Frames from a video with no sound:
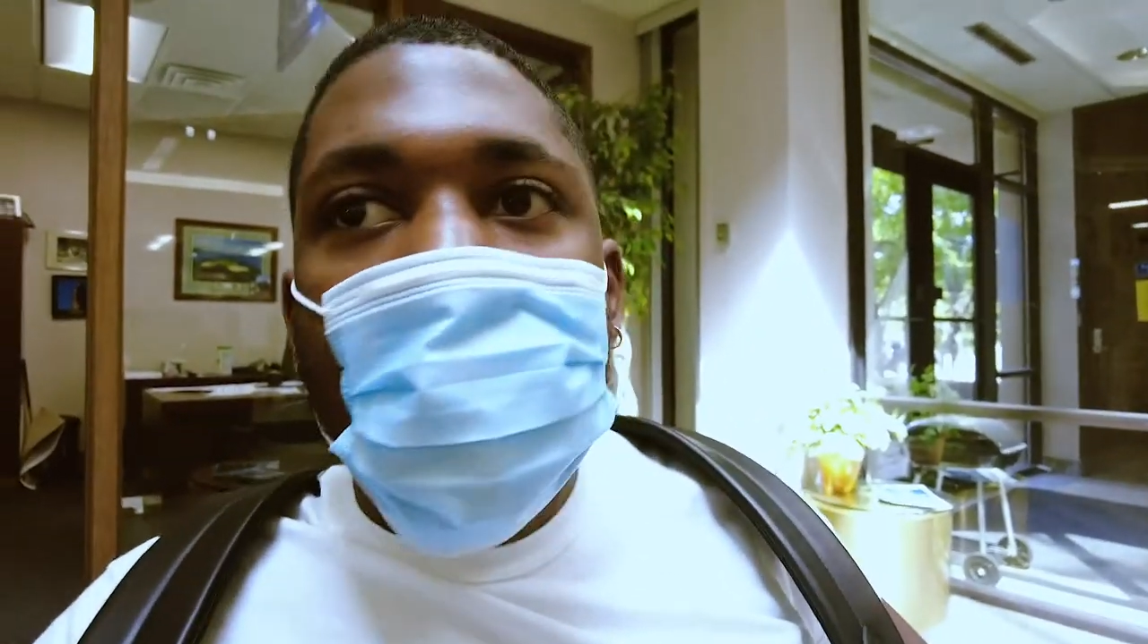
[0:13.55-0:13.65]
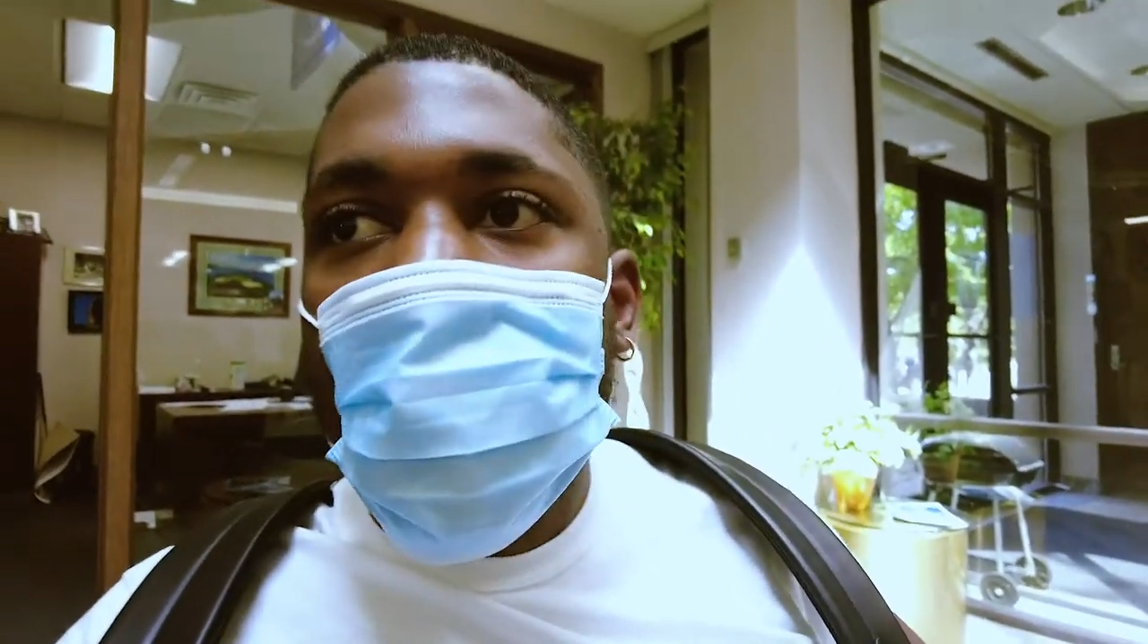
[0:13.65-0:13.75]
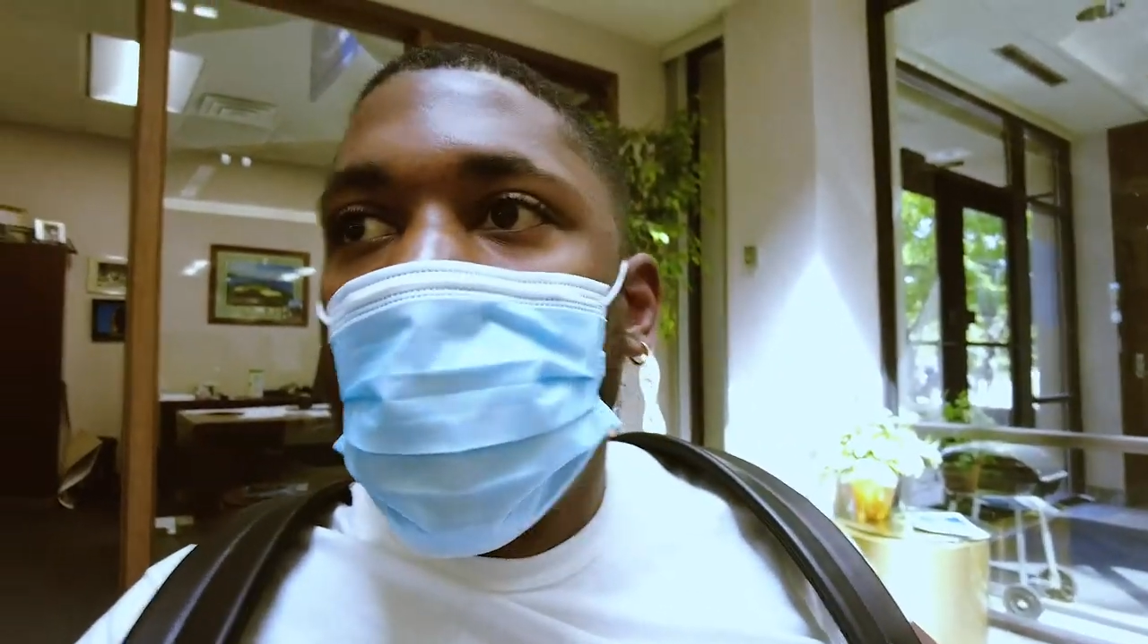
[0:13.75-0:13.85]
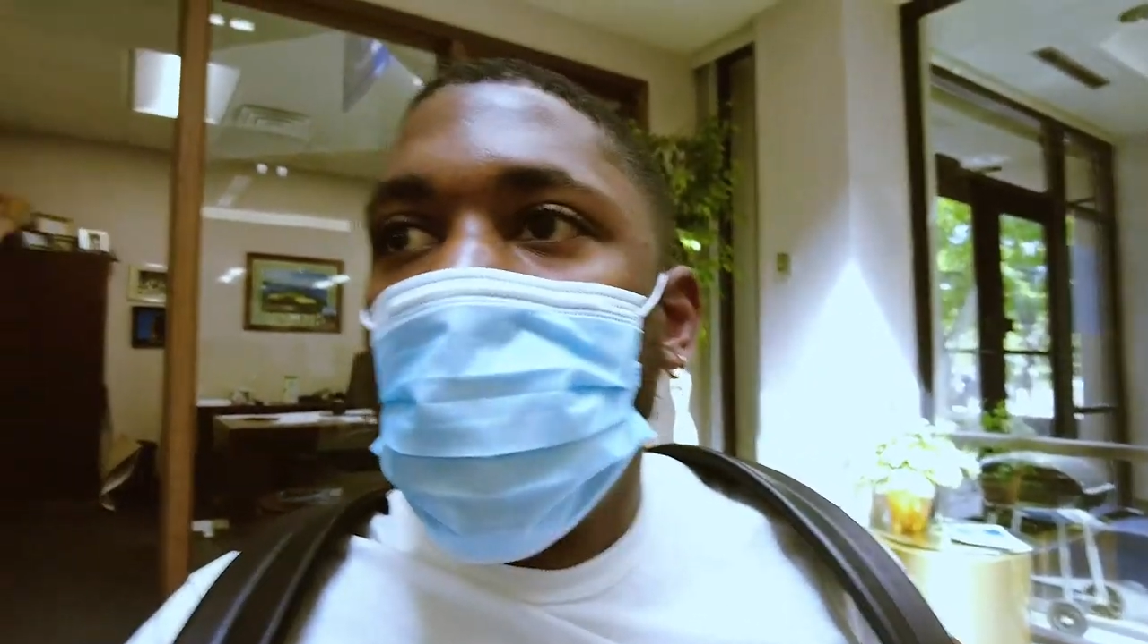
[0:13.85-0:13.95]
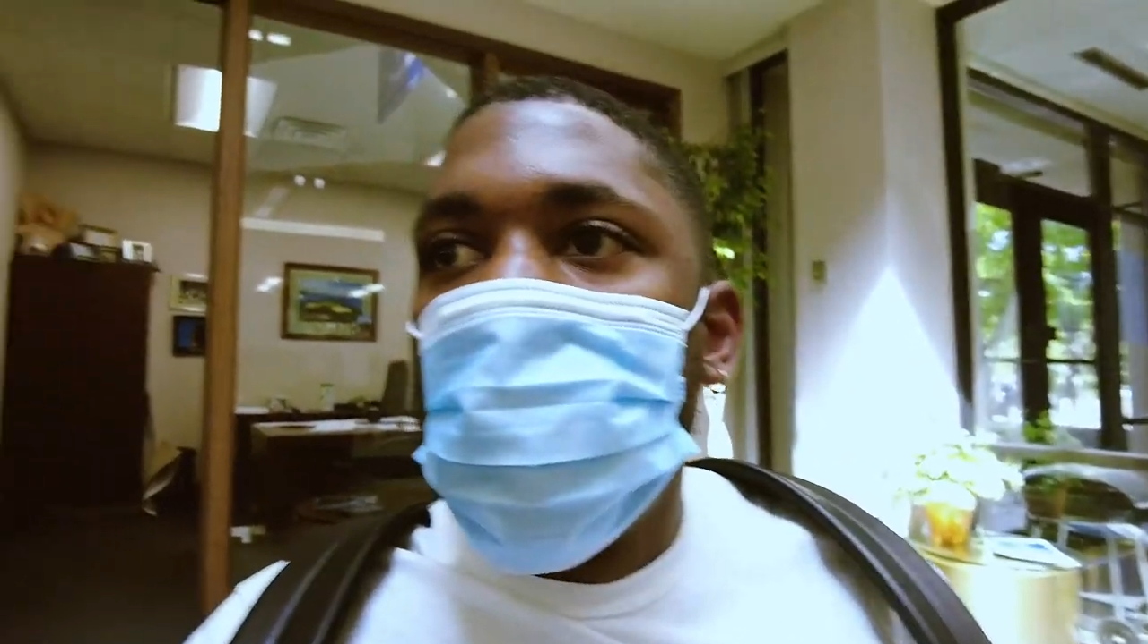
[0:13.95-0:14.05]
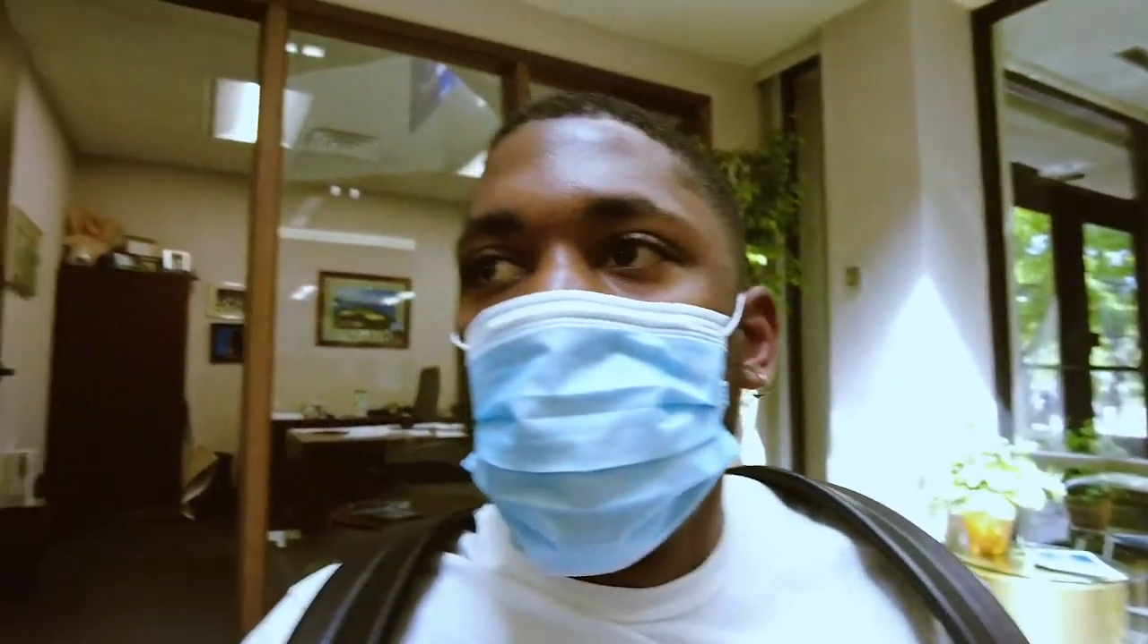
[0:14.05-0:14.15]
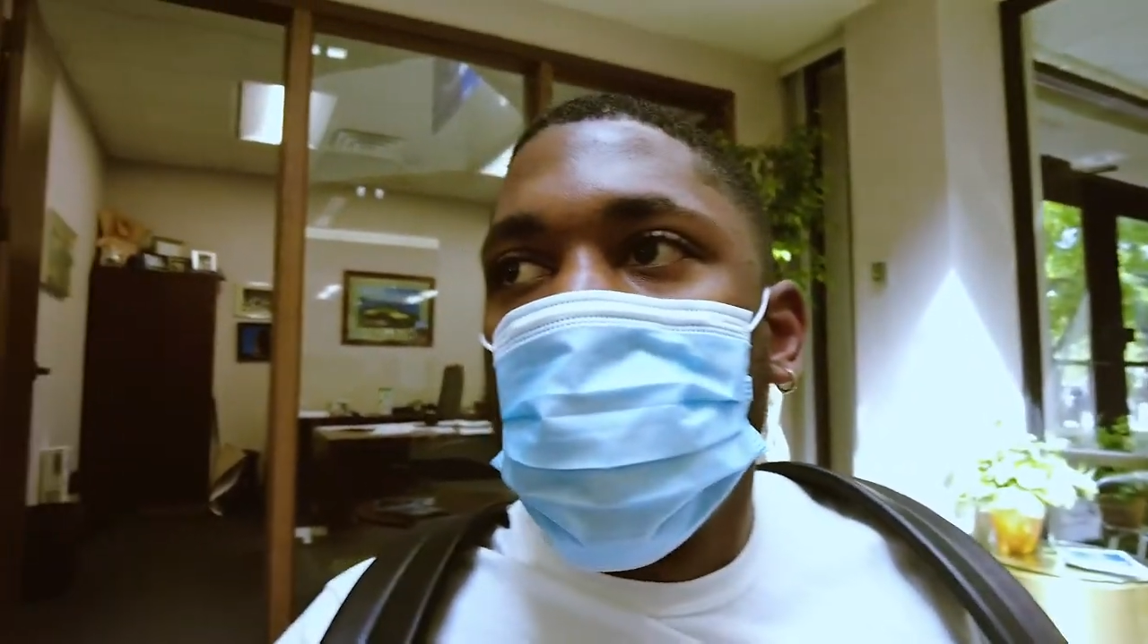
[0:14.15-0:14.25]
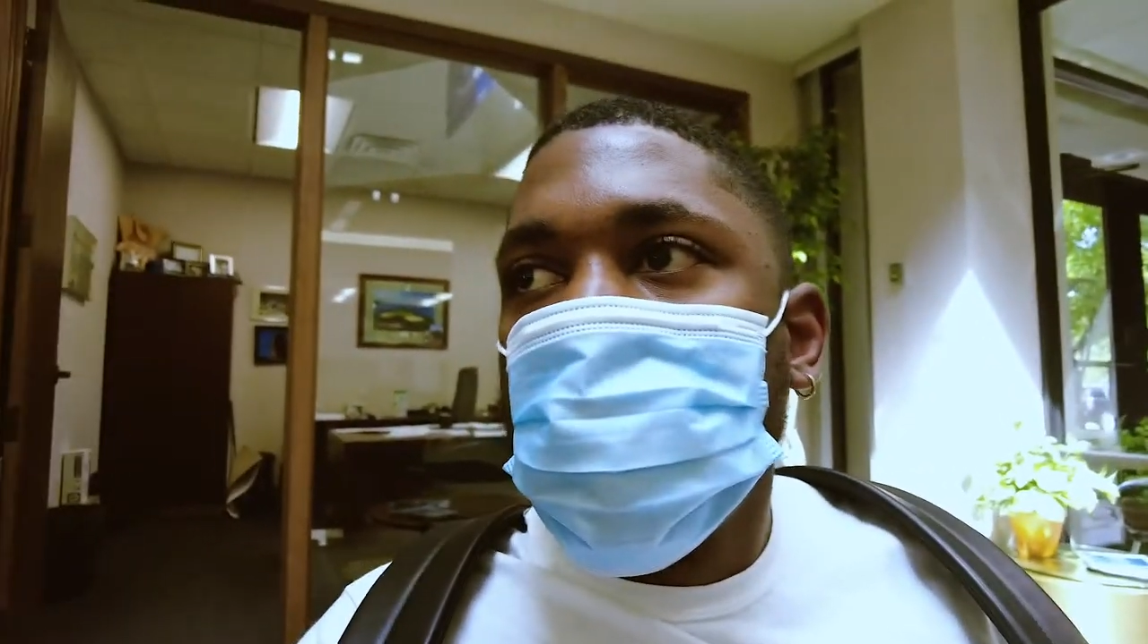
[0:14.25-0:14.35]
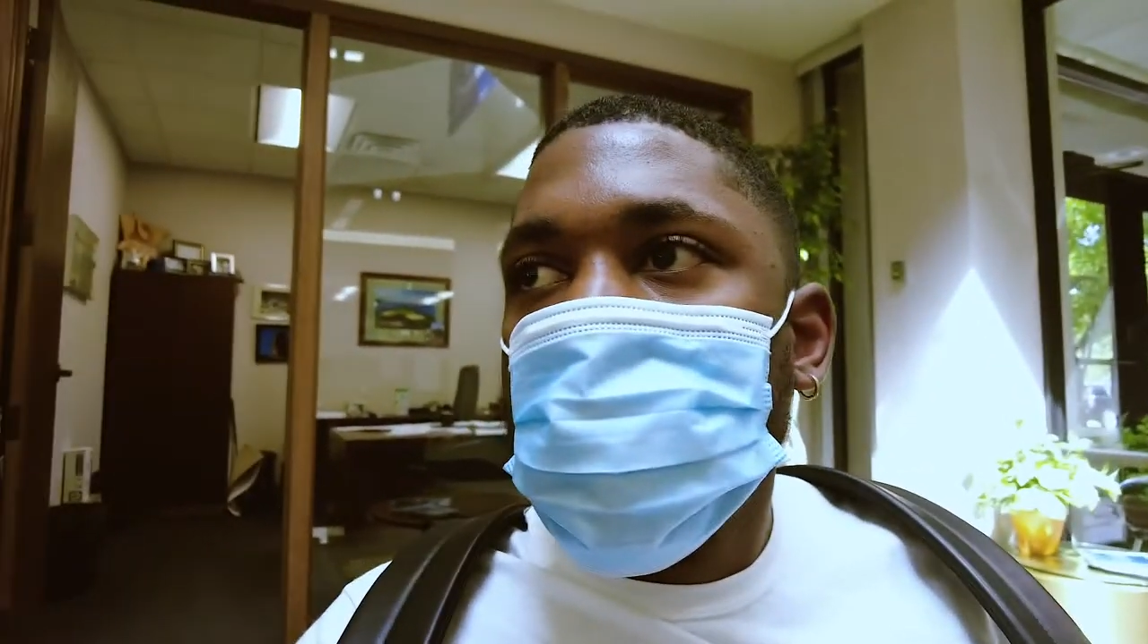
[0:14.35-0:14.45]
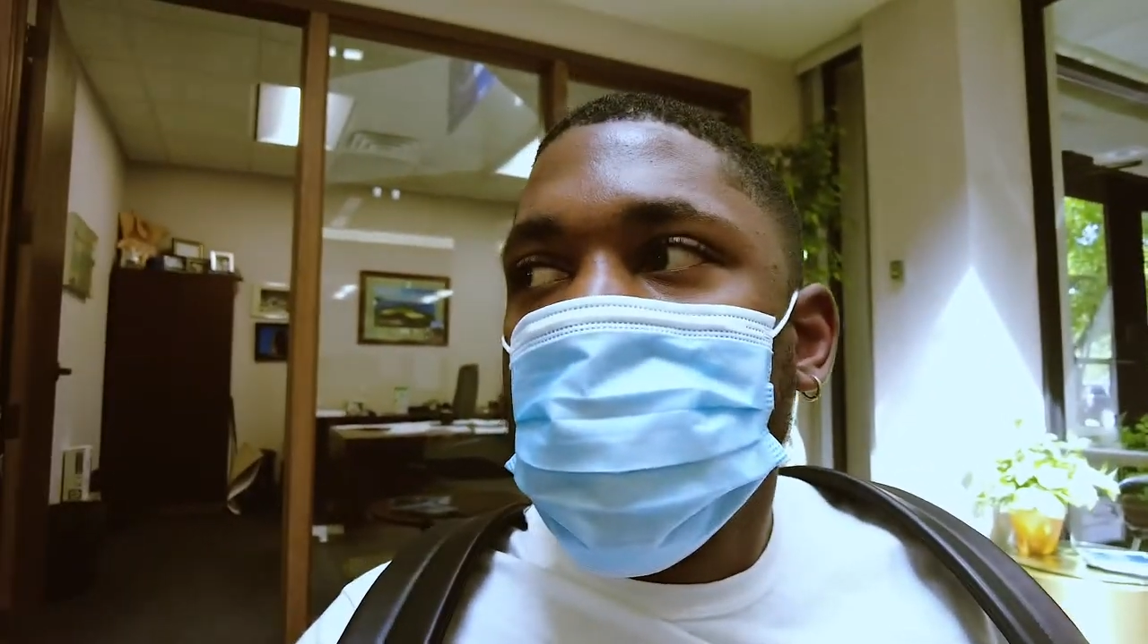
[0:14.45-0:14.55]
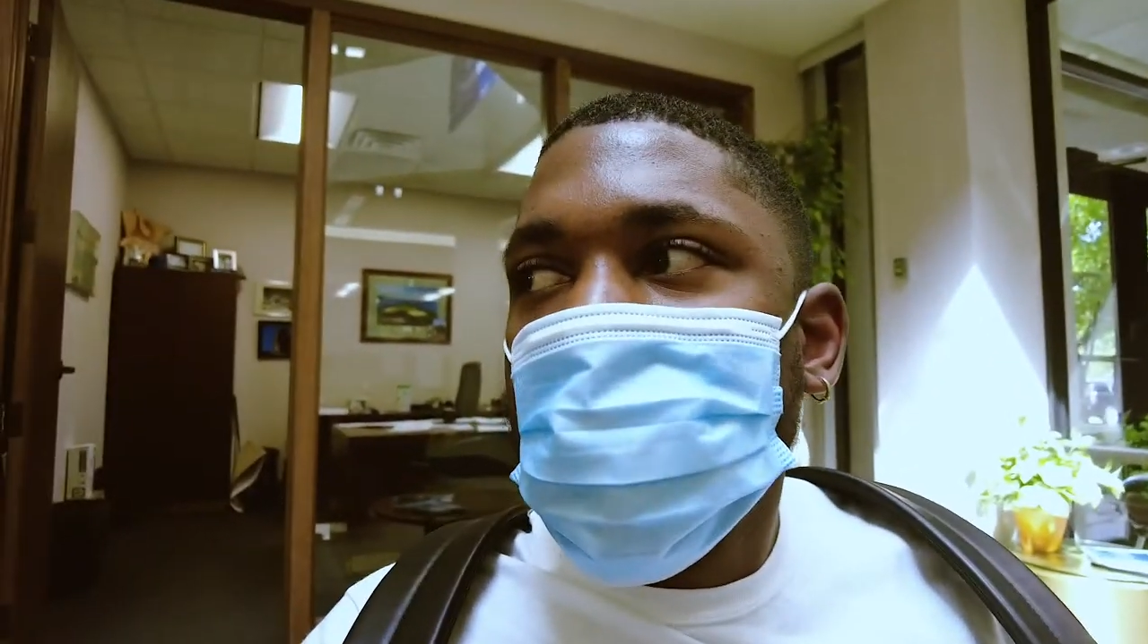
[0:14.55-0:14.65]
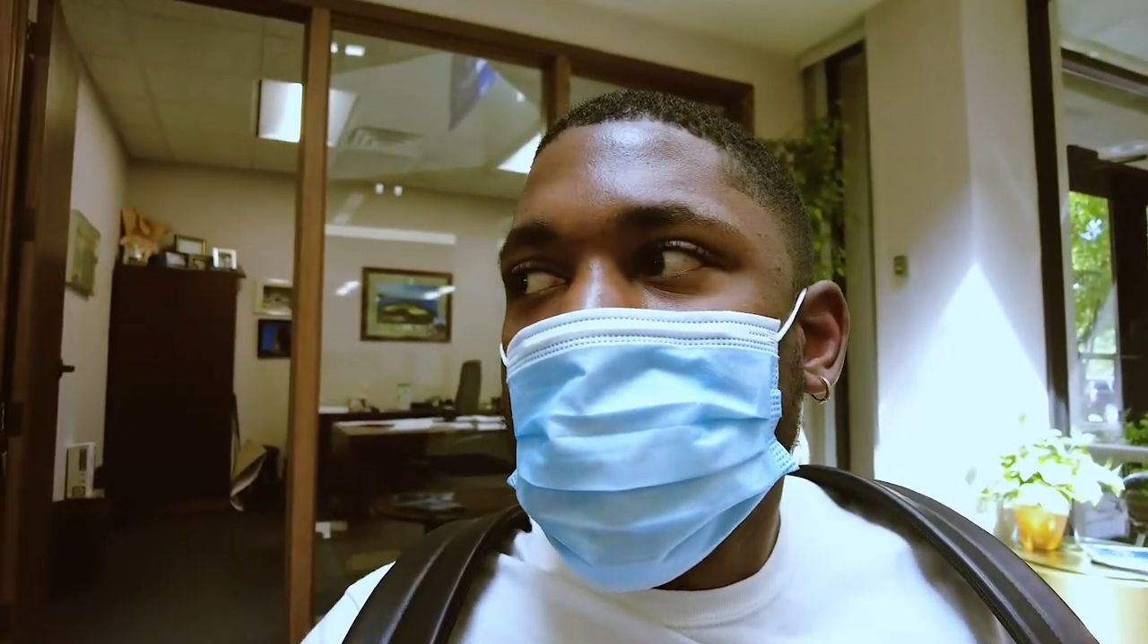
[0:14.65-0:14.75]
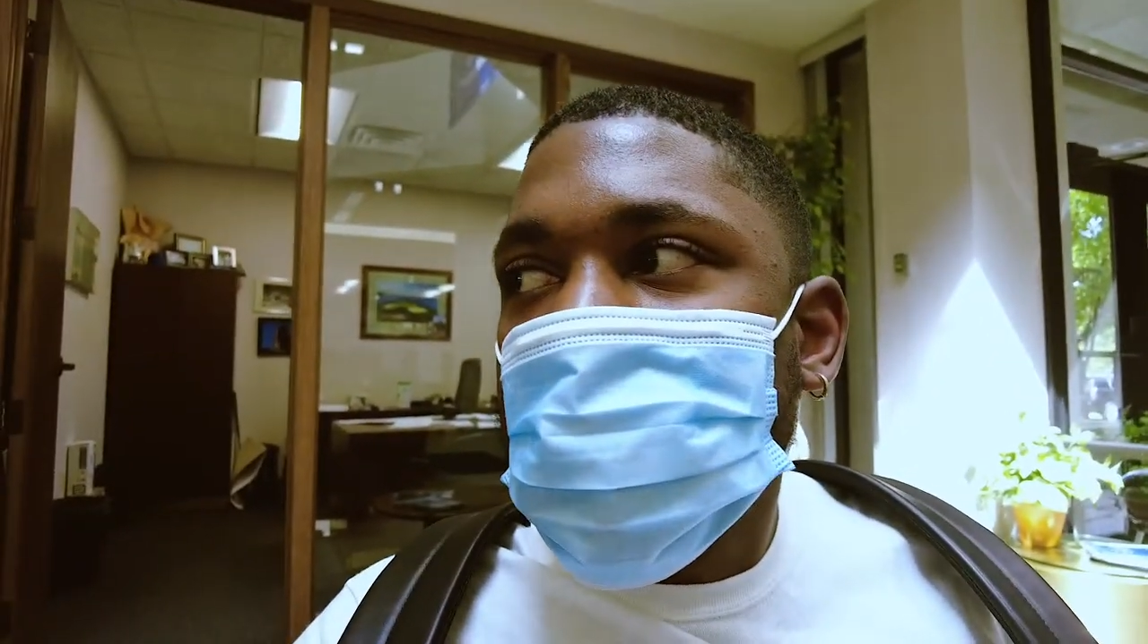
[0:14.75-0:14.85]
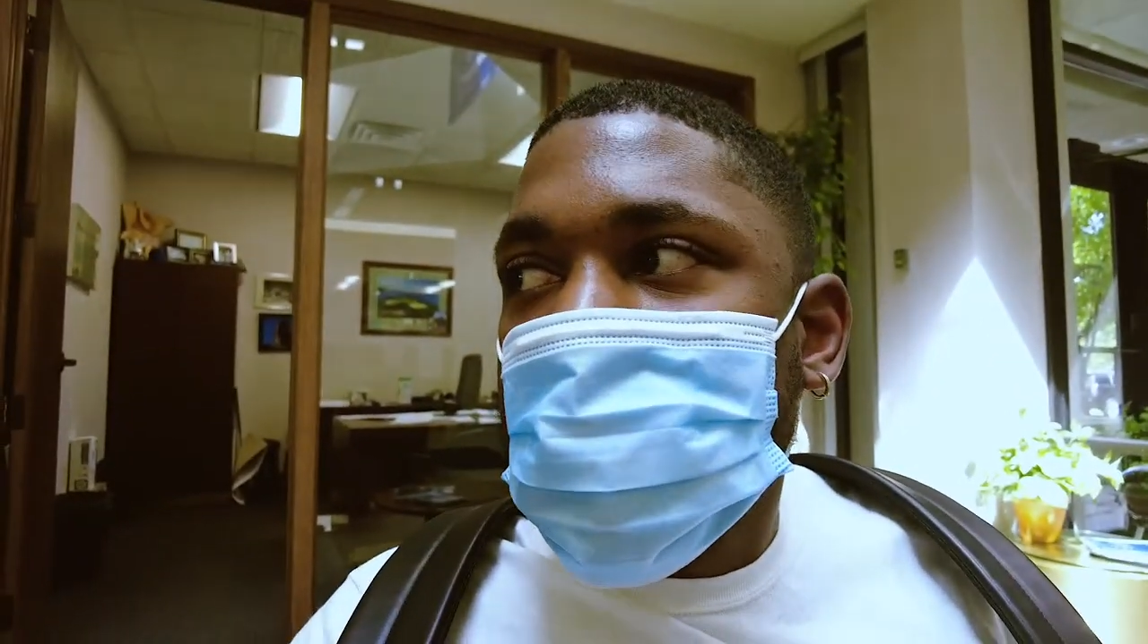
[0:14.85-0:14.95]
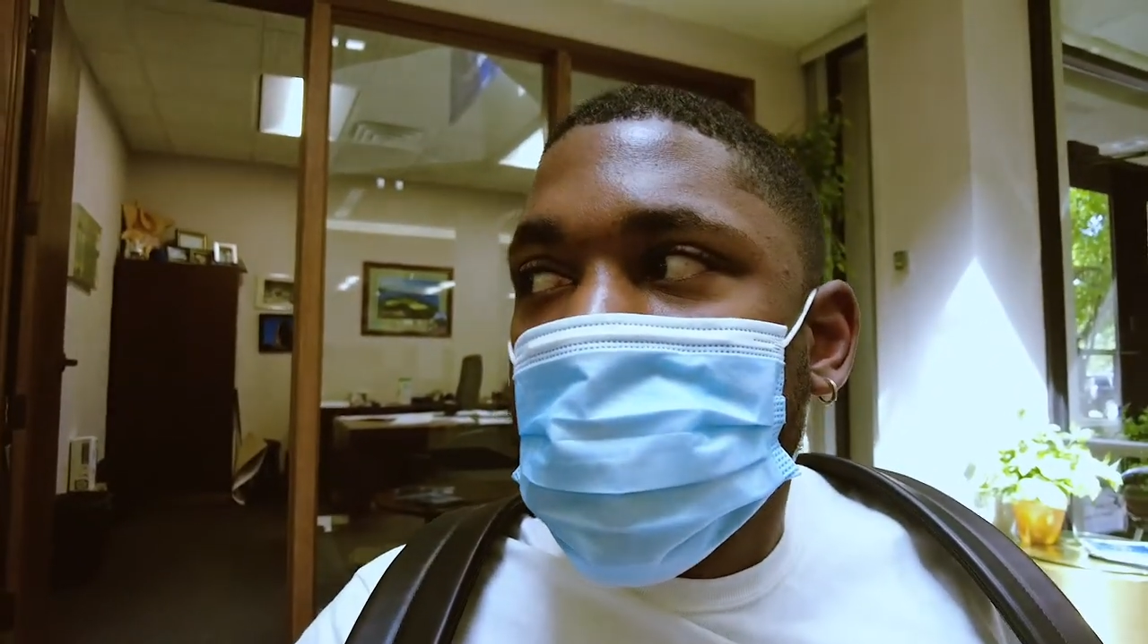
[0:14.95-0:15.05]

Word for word: Um, just wanted to